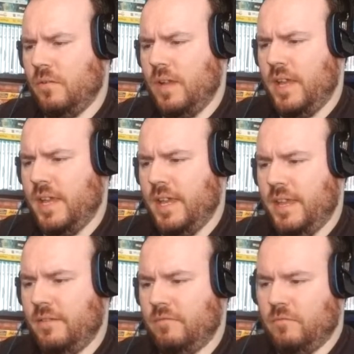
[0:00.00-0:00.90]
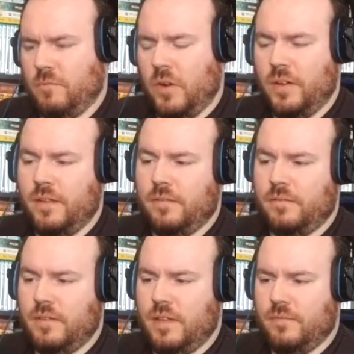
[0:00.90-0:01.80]
where Robotnik
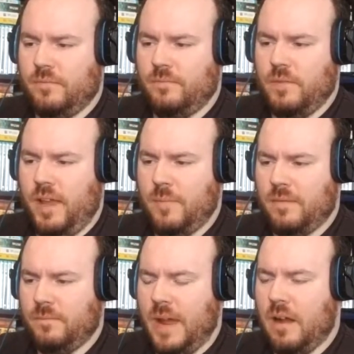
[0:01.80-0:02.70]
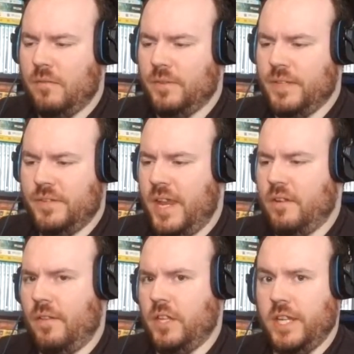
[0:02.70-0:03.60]
Eggman found this
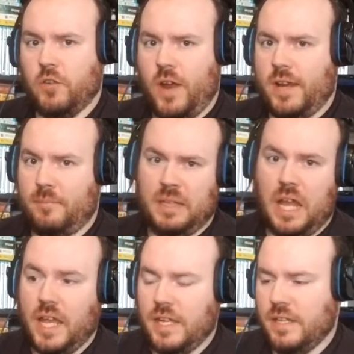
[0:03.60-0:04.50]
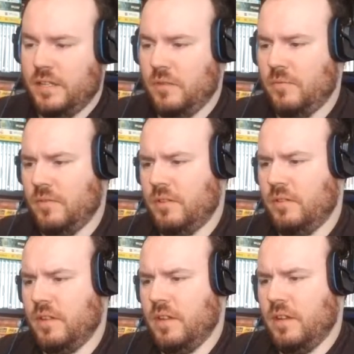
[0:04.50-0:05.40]
technology, tried applying it
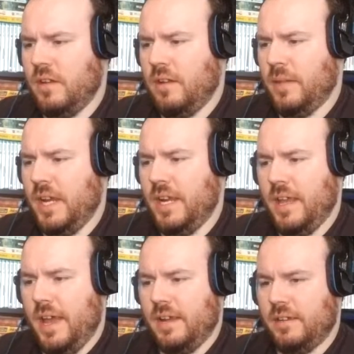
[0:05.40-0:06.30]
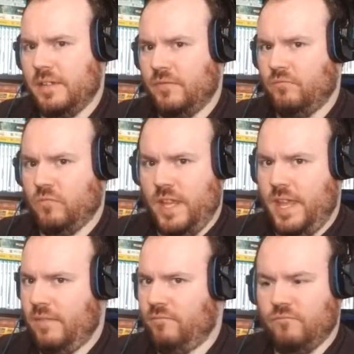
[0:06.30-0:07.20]
and
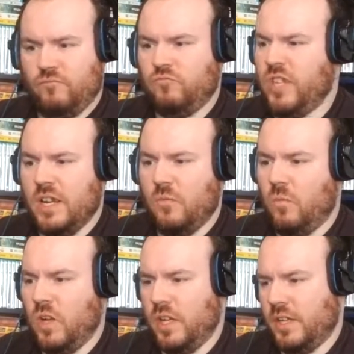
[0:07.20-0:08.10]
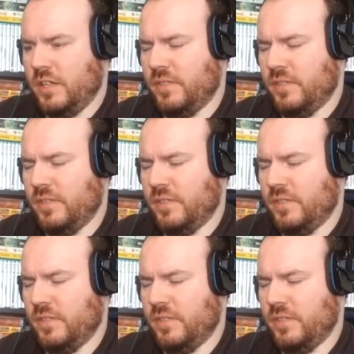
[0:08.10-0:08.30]
didn't work.